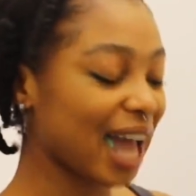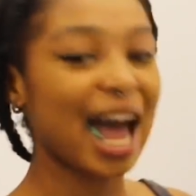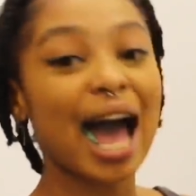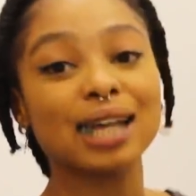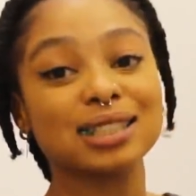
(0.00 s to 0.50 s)
Hi,
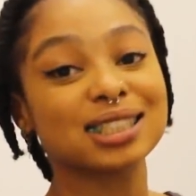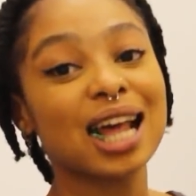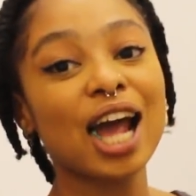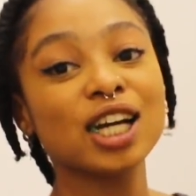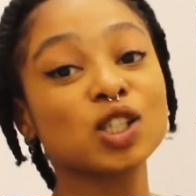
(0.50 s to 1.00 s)
guys.
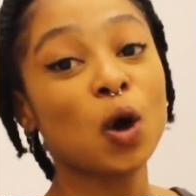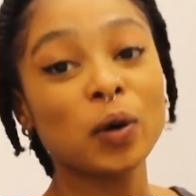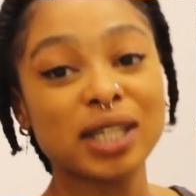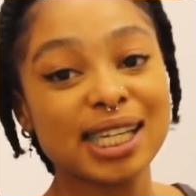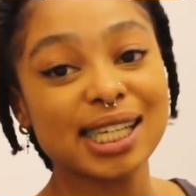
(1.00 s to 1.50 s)
It's
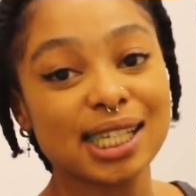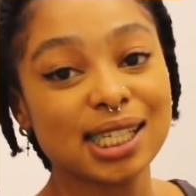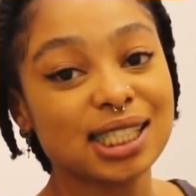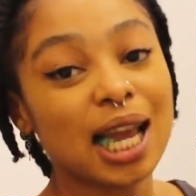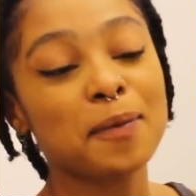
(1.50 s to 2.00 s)
Kodimi.
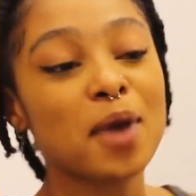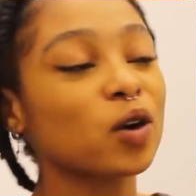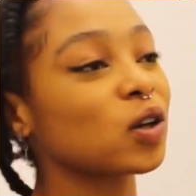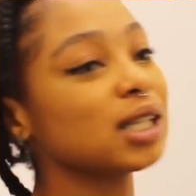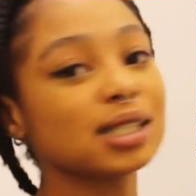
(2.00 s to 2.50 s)
Check me
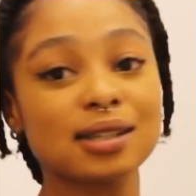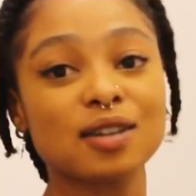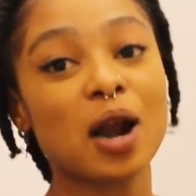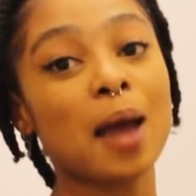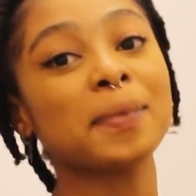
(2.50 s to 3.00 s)
out on
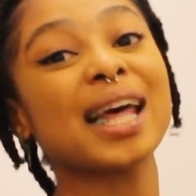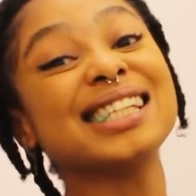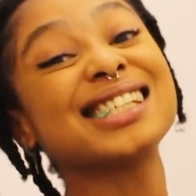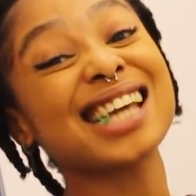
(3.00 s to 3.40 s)
Instagram. That's